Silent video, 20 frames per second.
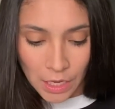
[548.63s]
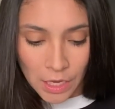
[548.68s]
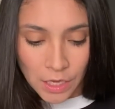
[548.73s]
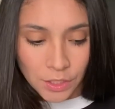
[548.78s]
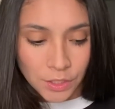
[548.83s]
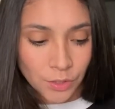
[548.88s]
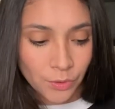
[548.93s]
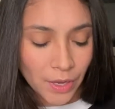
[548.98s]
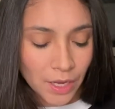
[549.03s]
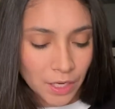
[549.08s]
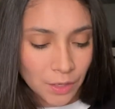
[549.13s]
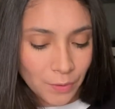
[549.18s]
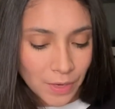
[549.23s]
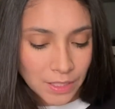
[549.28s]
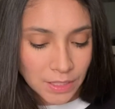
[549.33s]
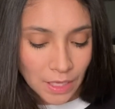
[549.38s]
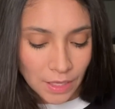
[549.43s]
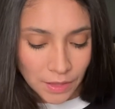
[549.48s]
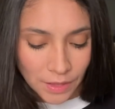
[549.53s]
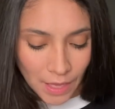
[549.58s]
So
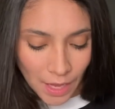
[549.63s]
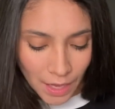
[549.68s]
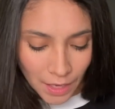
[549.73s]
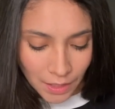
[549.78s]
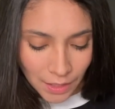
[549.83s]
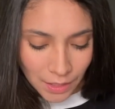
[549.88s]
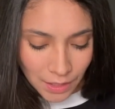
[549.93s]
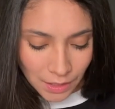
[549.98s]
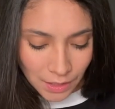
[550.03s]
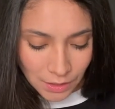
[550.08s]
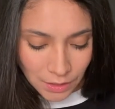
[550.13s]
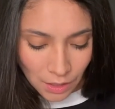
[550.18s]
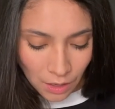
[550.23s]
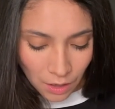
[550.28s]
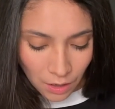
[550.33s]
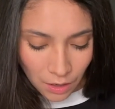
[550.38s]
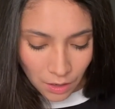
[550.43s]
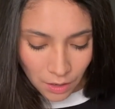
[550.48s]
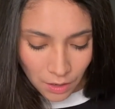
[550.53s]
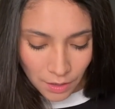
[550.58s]
anyways, that is
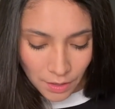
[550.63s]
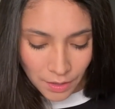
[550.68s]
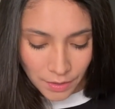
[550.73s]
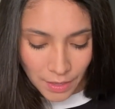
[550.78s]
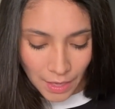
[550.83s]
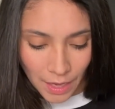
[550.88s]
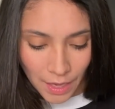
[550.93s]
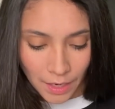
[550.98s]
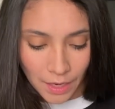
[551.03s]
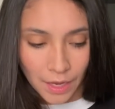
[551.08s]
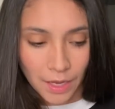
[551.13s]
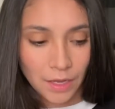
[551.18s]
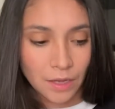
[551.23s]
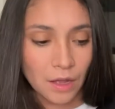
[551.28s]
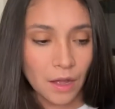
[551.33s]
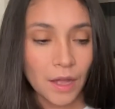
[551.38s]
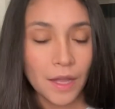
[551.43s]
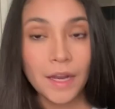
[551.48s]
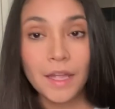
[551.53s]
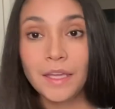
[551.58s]
all that I got.